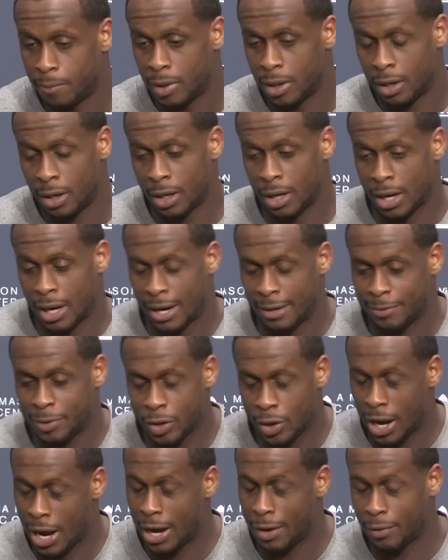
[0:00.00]
You
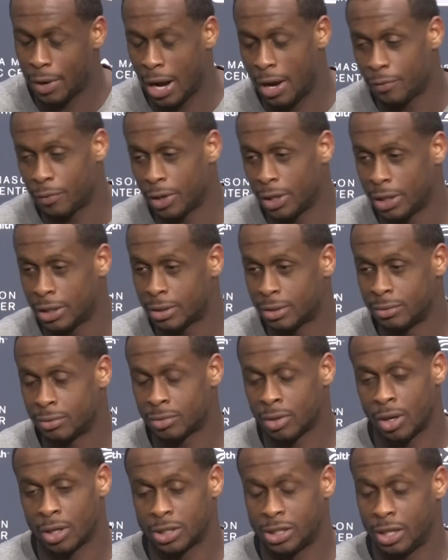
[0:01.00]
know, I really
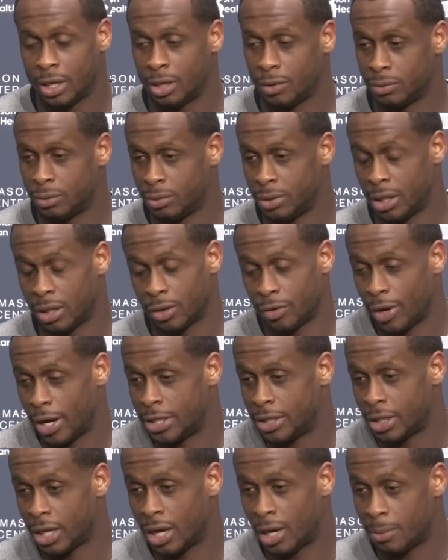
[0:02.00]
thought Chenna did a great
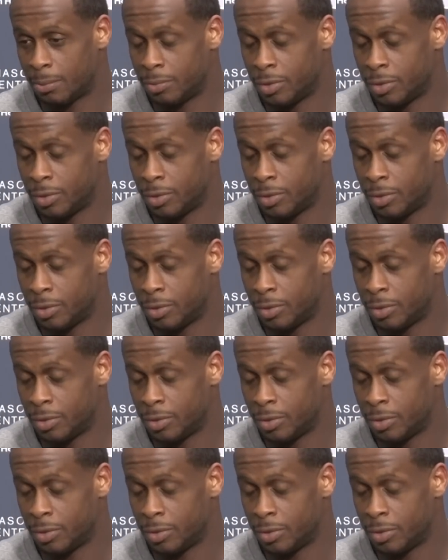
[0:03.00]
job.